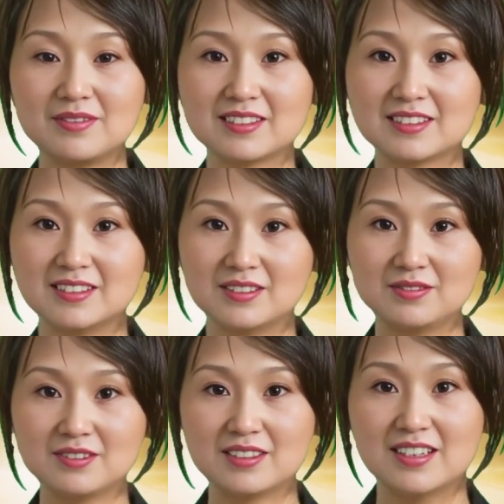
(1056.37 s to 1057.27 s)

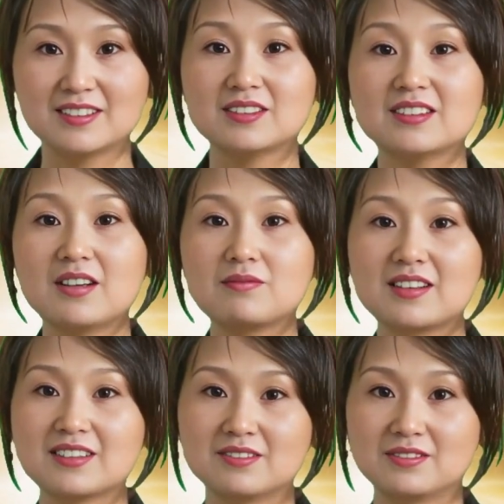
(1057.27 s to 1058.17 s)
stated that this land
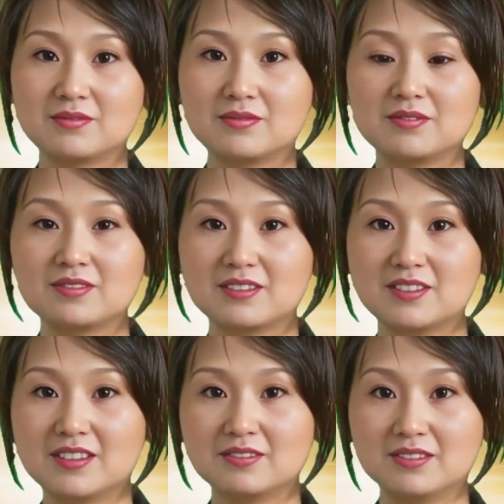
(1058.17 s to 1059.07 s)
does not belong to
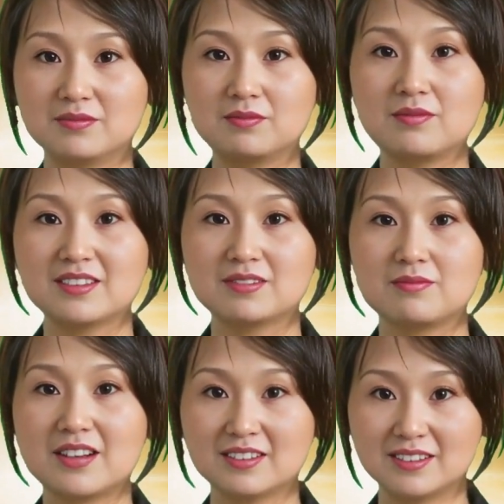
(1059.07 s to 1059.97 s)
Zhang Wenjun
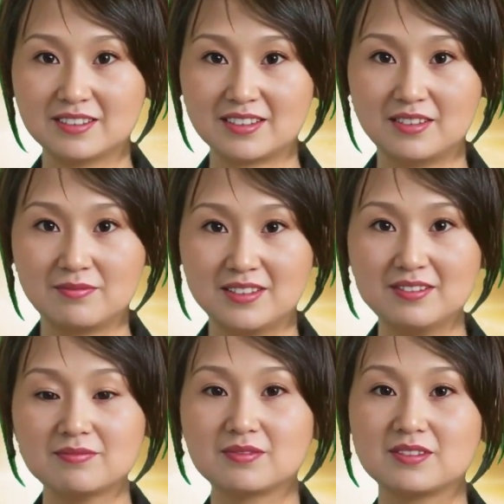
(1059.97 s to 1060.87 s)
now, but is a
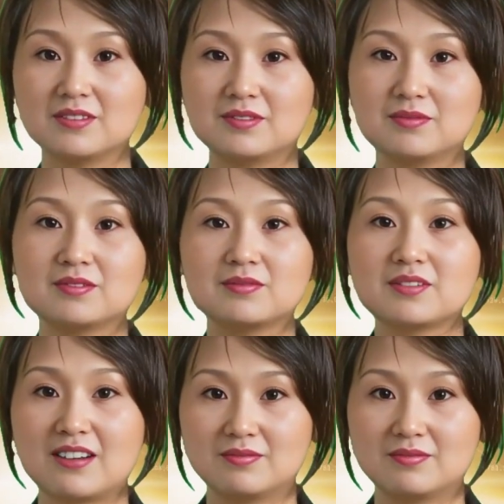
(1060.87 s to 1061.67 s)
collective resource.